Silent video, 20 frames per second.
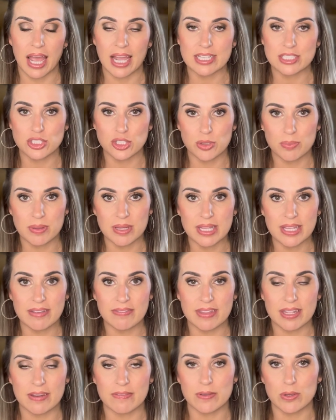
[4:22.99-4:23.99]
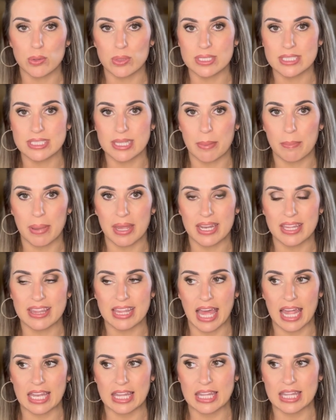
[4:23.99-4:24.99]
I do believe that if you are somebody
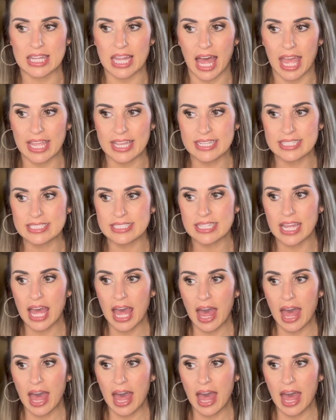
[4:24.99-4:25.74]
that likes